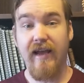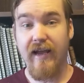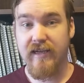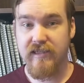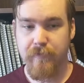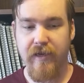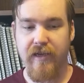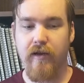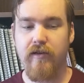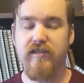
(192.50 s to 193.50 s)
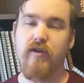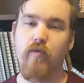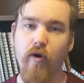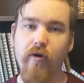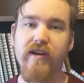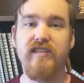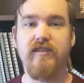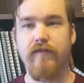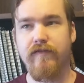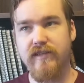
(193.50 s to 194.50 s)
and speaker. So your warrior is your
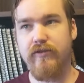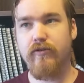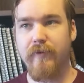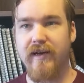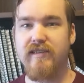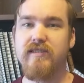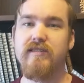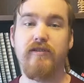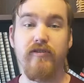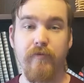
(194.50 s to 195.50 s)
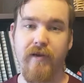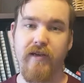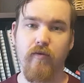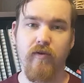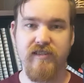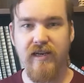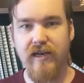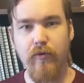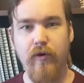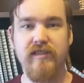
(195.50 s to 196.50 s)
physical base, so depending on what setting
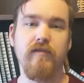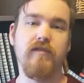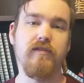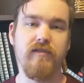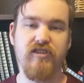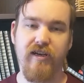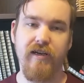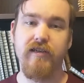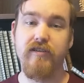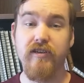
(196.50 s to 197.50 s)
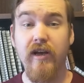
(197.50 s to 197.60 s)
you are, it's going to change.